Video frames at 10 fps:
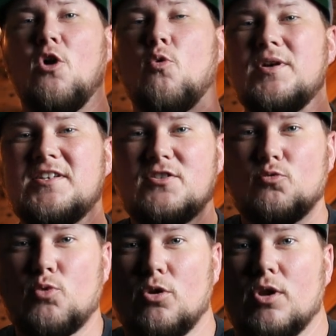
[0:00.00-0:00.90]
What is the
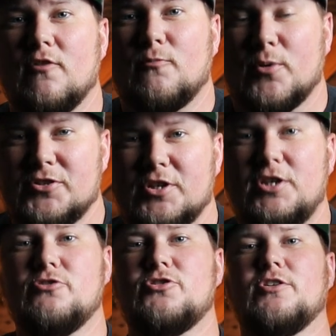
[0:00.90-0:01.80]
role of
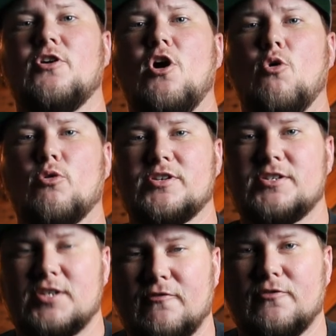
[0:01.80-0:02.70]
persecution or
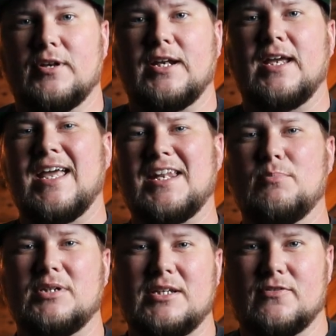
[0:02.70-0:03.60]
suffering in a
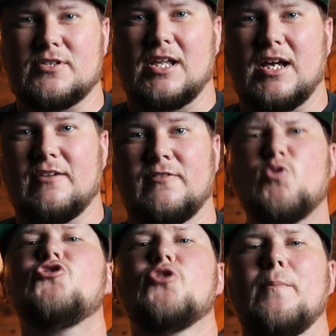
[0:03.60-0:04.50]
believer's life?
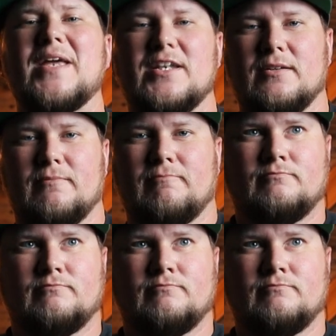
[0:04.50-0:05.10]
What's your opinion?